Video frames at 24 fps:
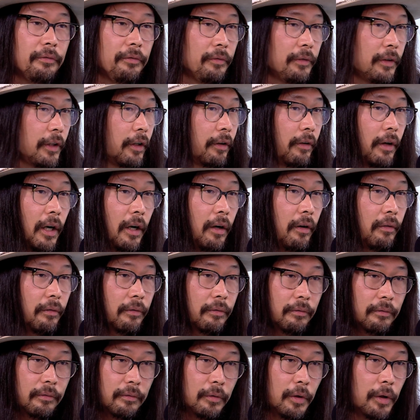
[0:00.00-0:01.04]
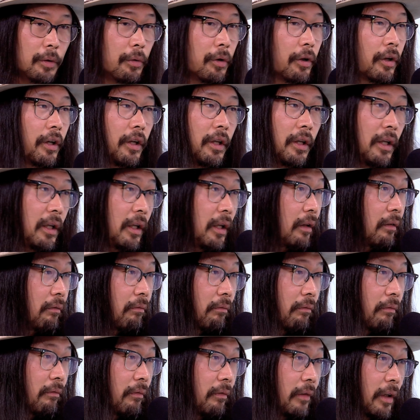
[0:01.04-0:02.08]
figure out where we're going to eat.
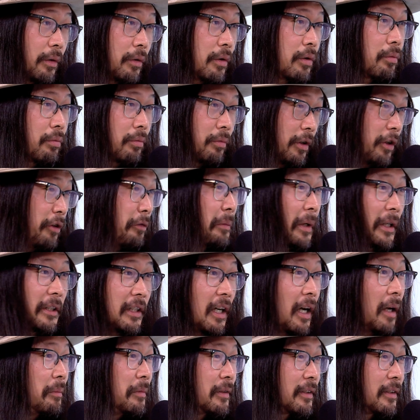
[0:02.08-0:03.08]
That was one of my jobs.